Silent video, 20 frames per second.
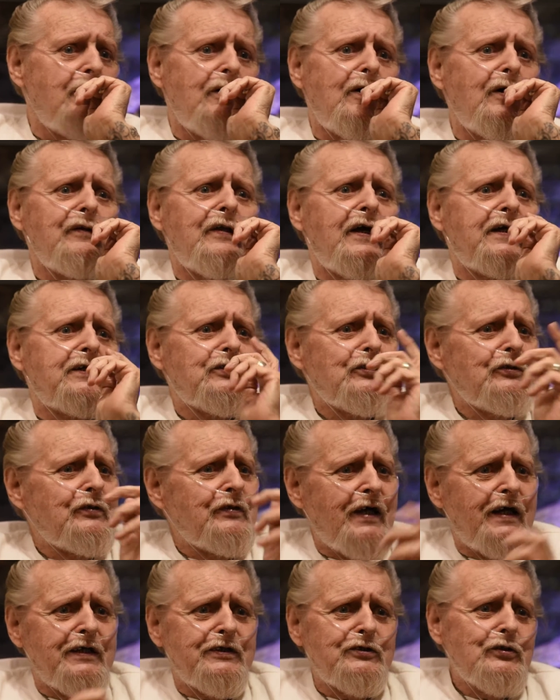No,
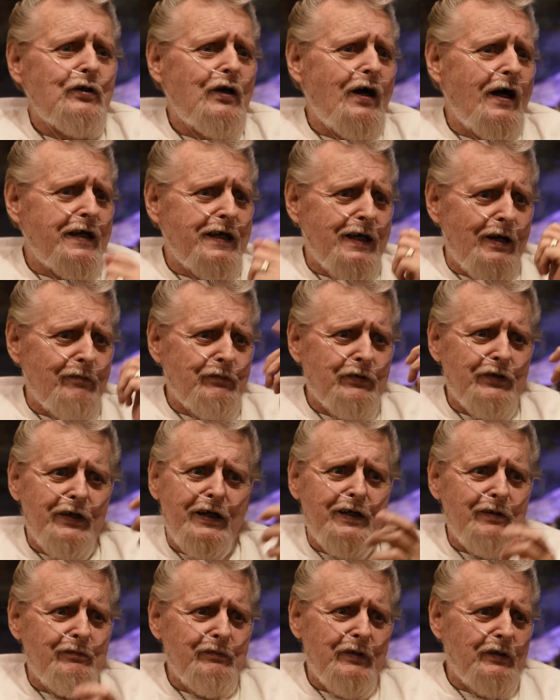that's who I kept
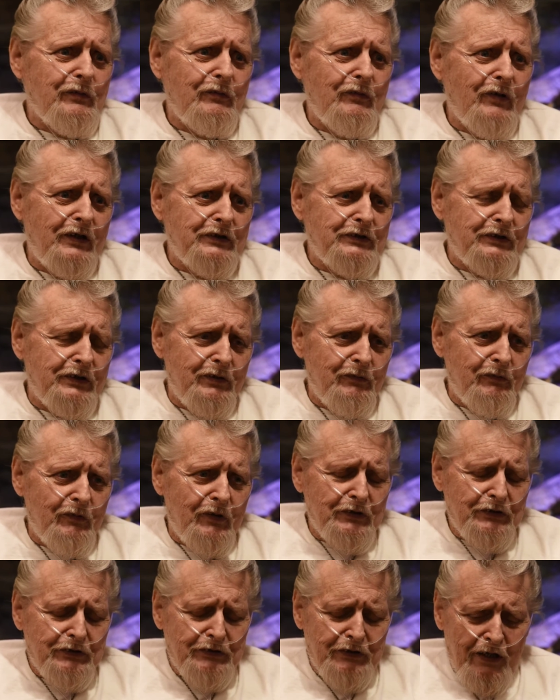thinking, but it wasn't. It
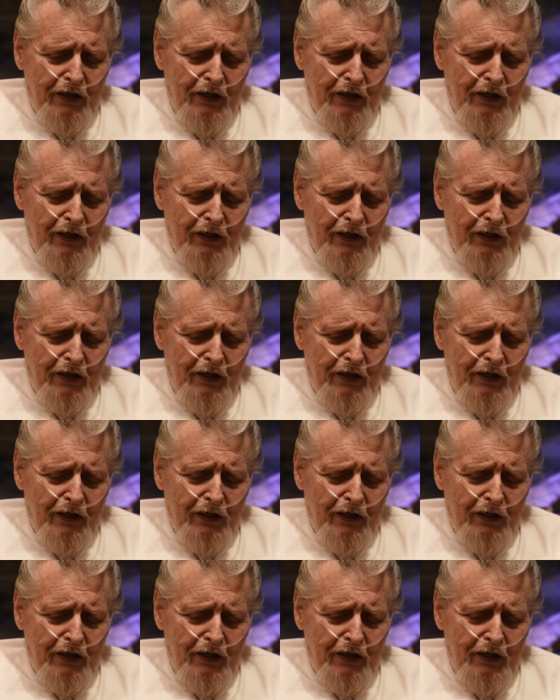was